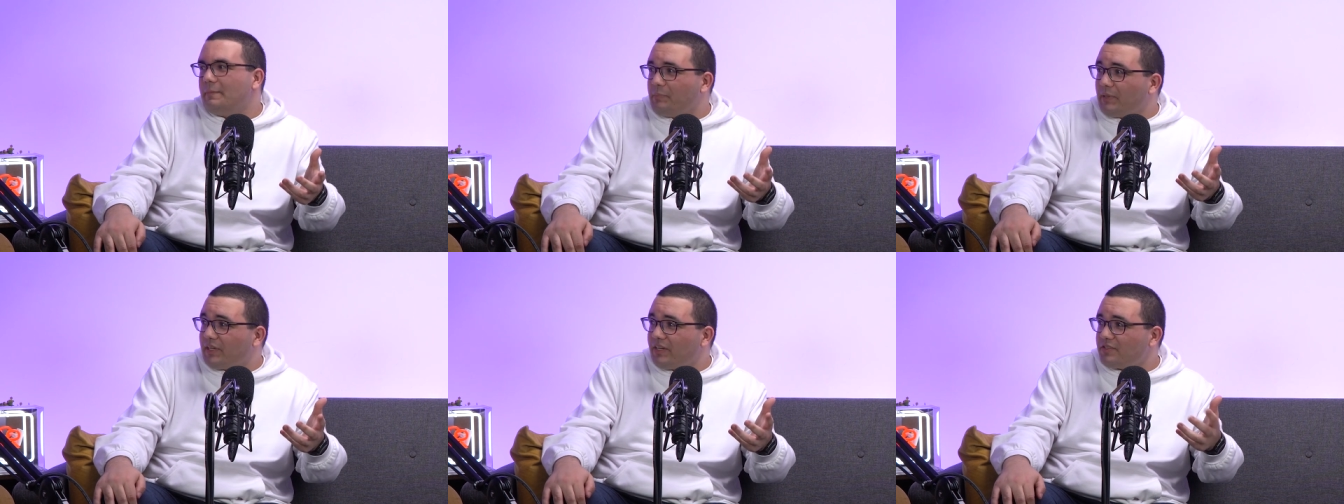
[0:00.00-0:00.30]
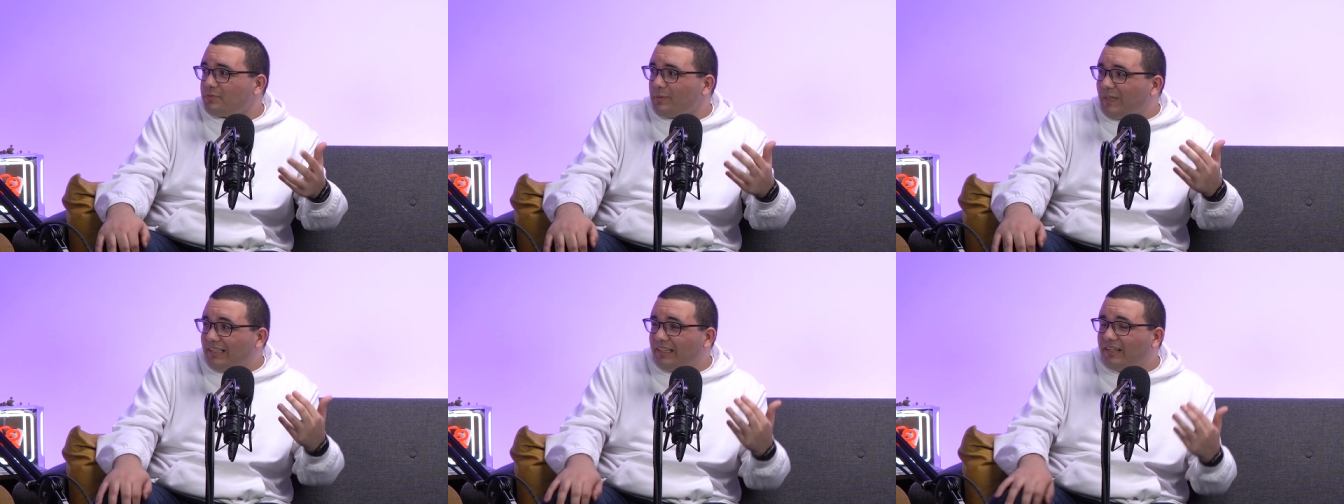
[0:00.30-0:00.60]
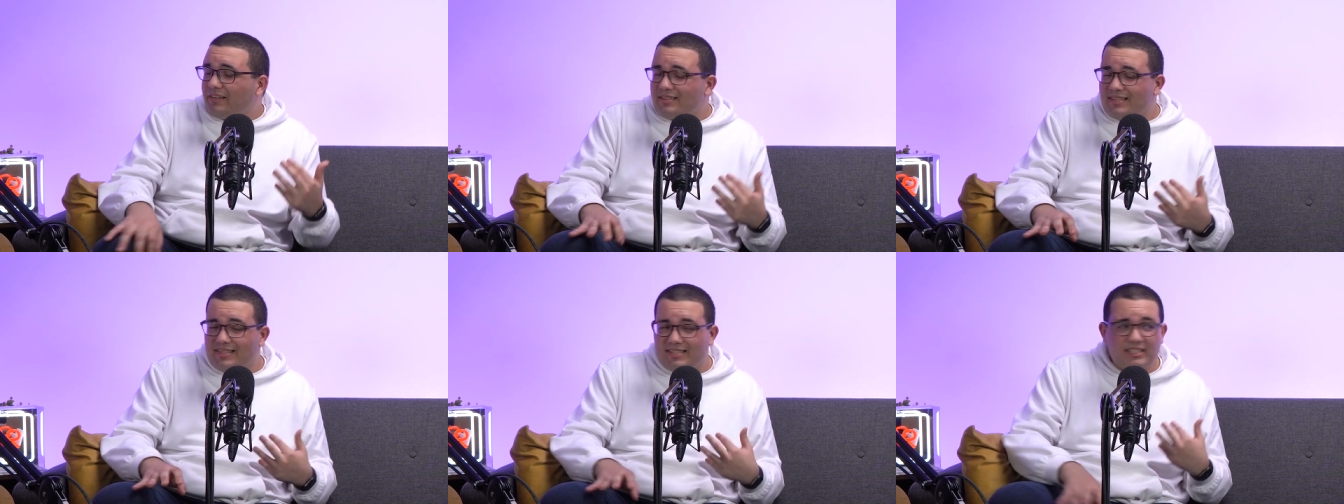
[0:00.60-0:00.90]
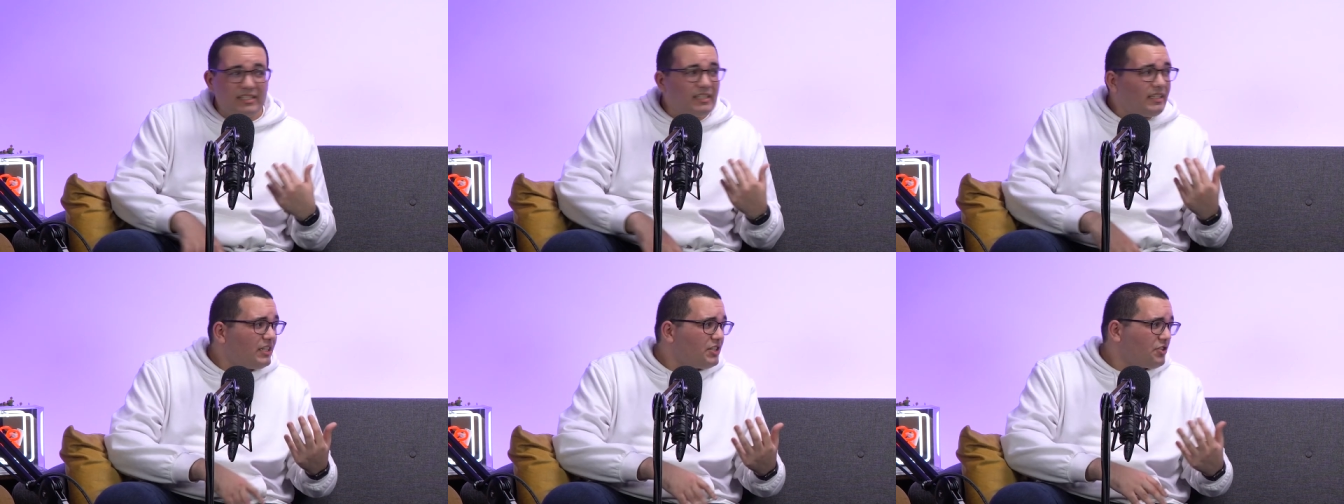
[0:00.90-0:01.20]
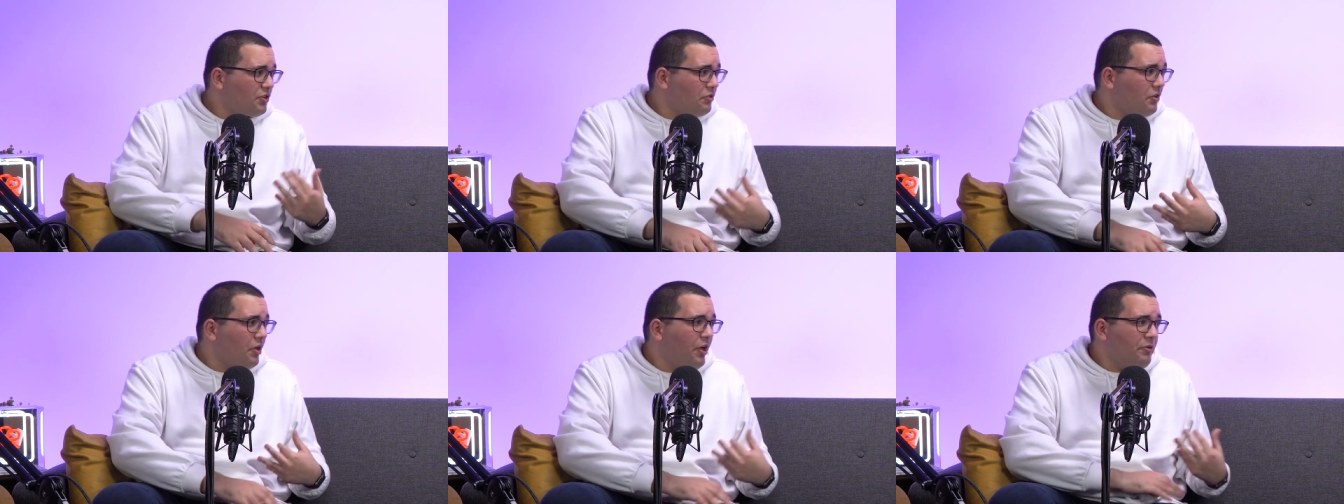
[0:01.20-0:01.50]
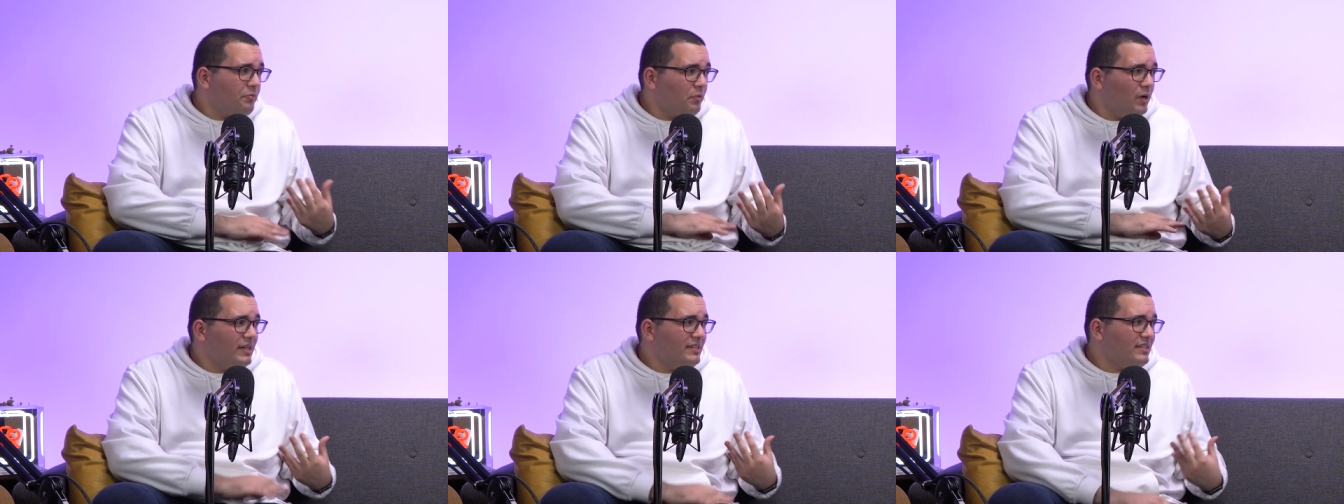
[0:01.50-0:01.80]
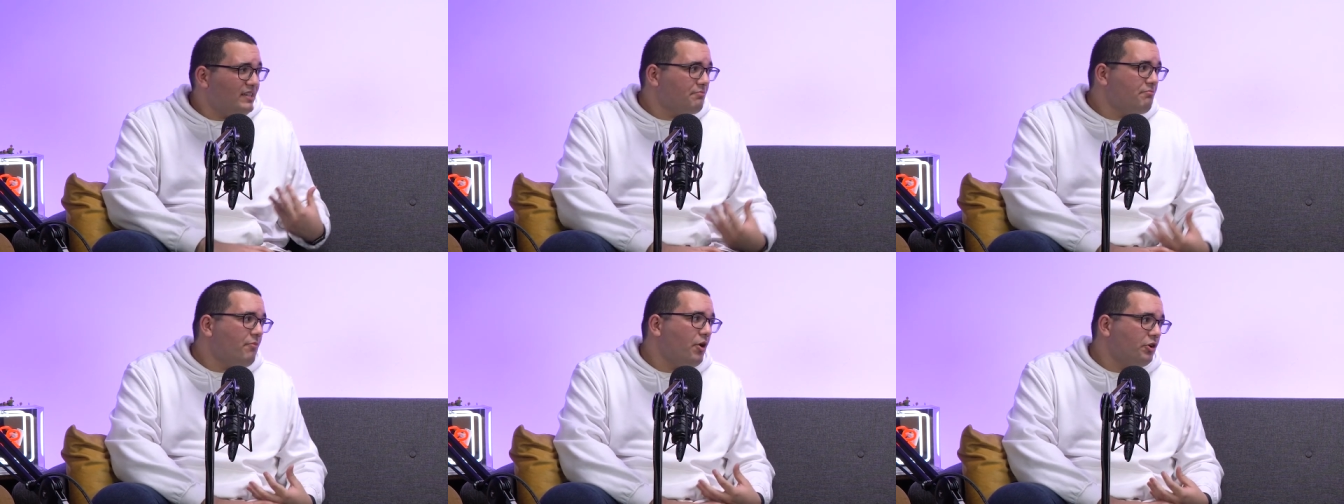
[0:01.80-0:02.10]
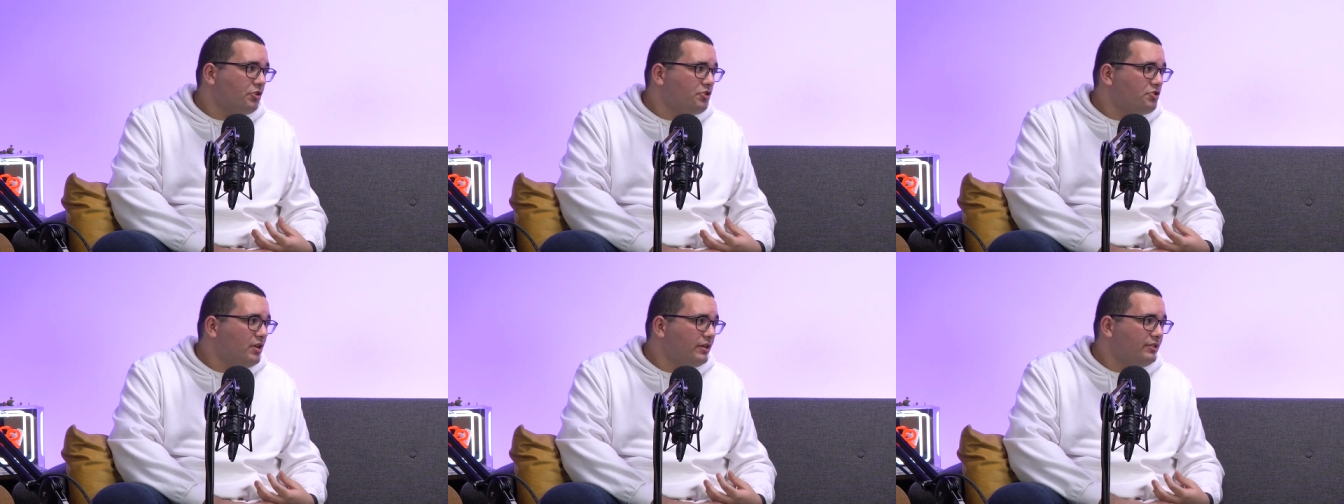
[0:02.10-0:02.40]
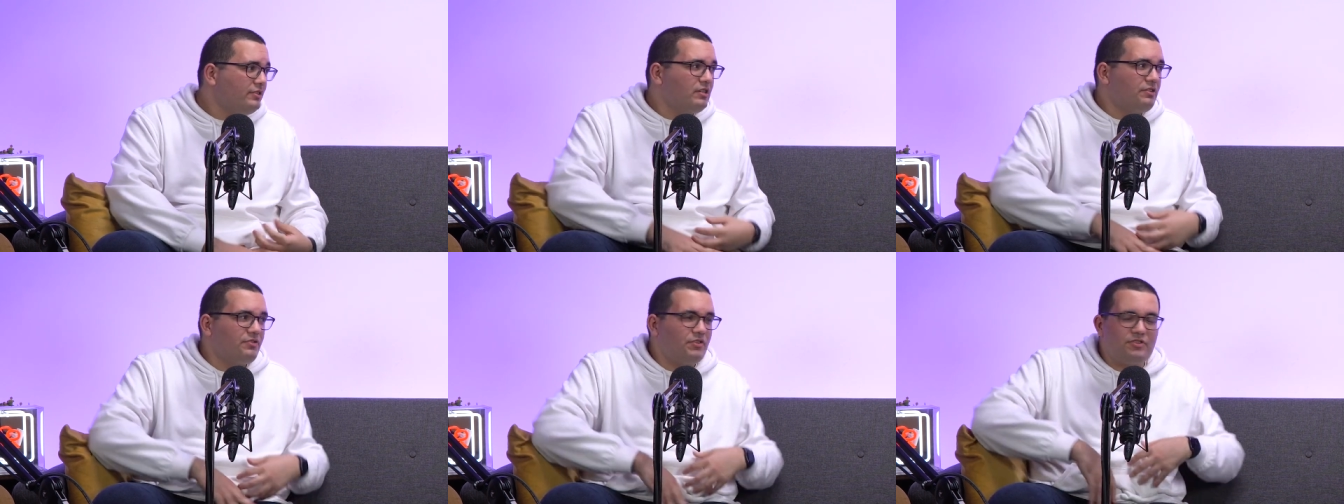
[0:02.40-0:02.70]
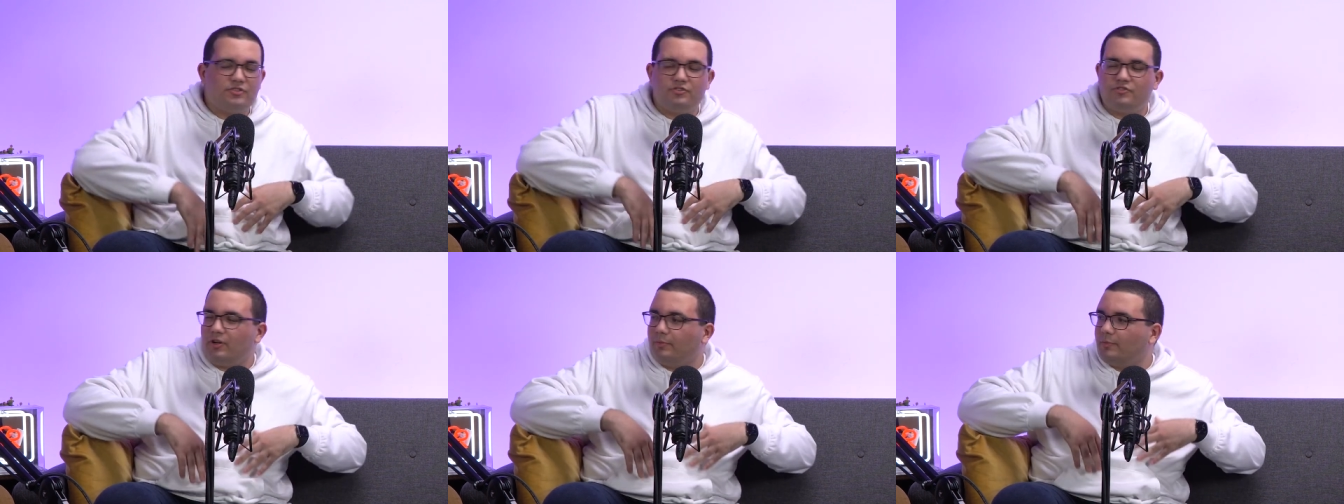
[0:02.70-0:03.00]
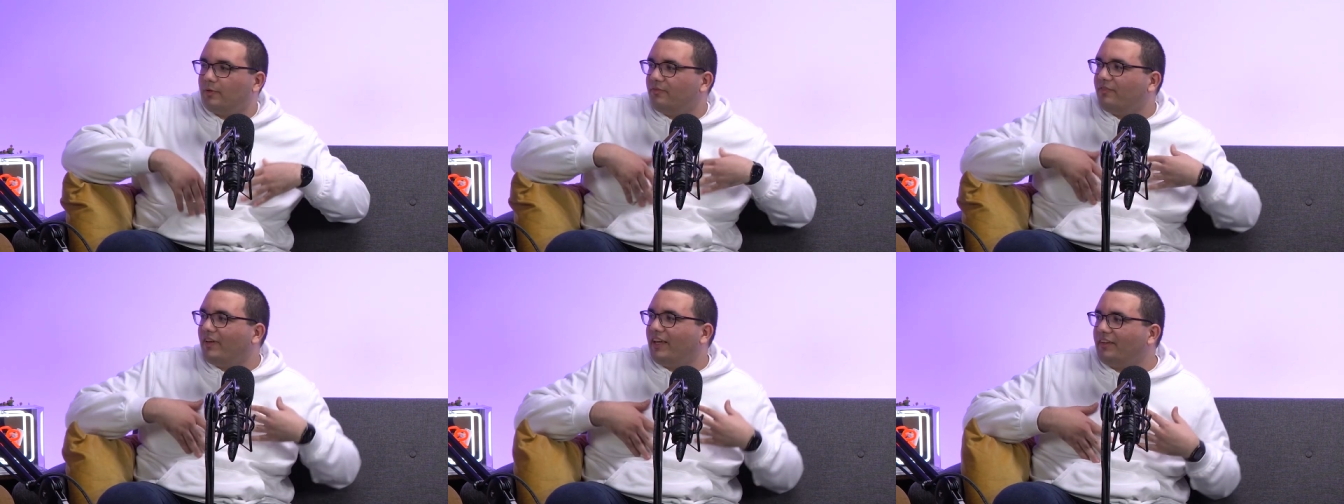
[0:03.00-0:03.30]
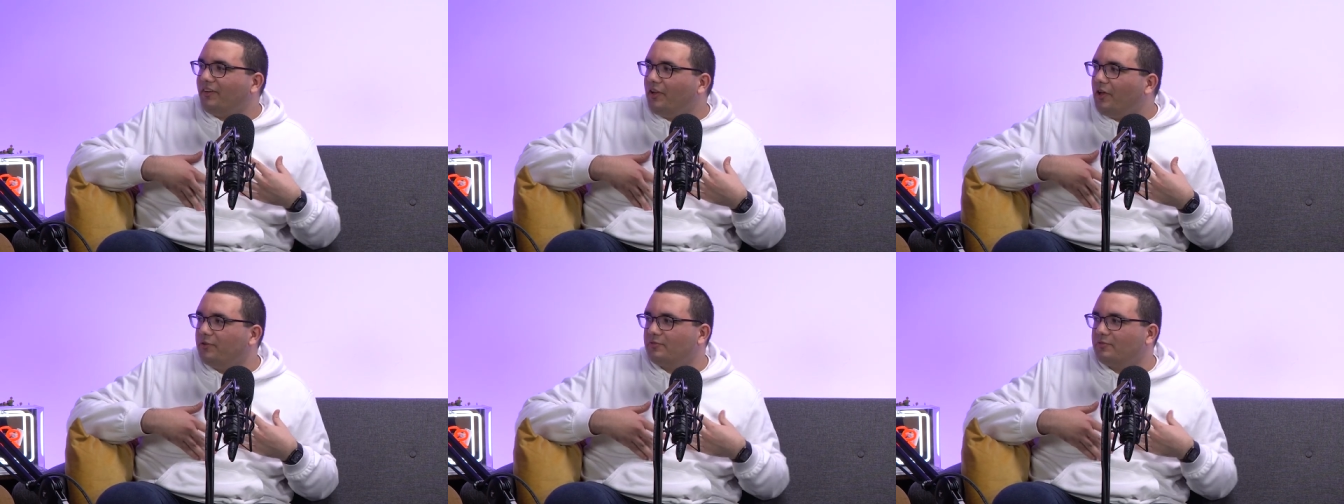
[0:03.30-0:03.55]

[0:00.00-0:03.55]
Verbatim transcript: because we didn't see each other handwriting much. So I could have just dropped a fake